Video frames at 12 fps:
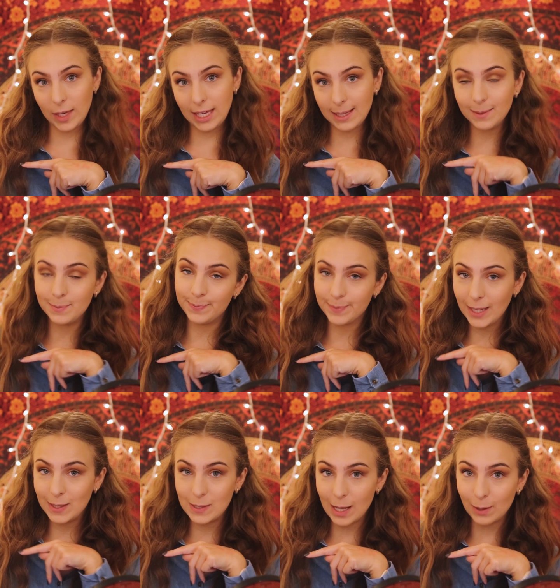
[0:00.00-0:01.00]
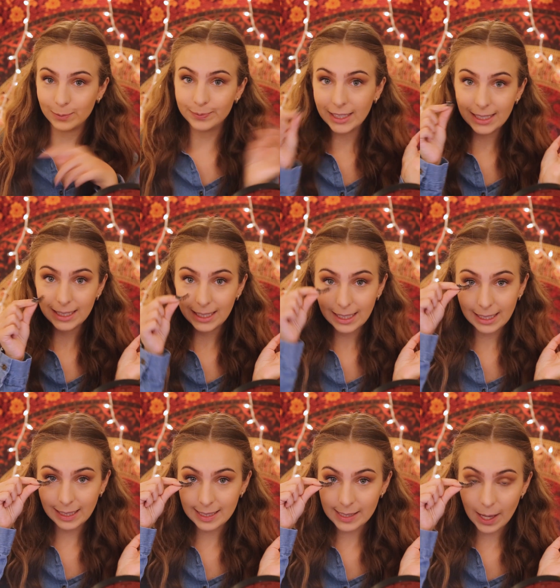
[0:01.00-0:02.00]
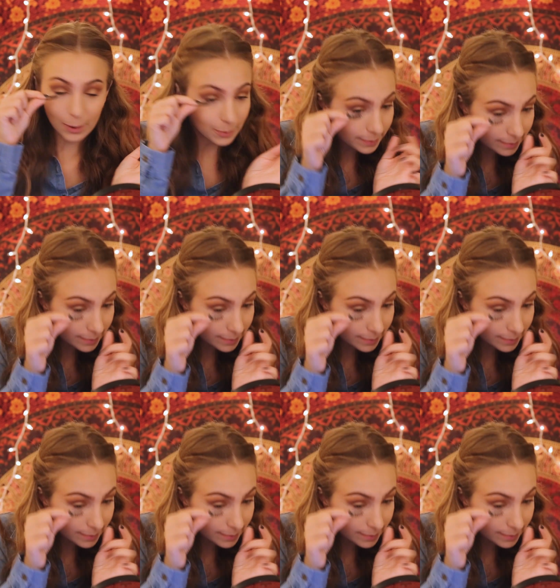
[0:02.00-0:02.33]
week. So, let's go.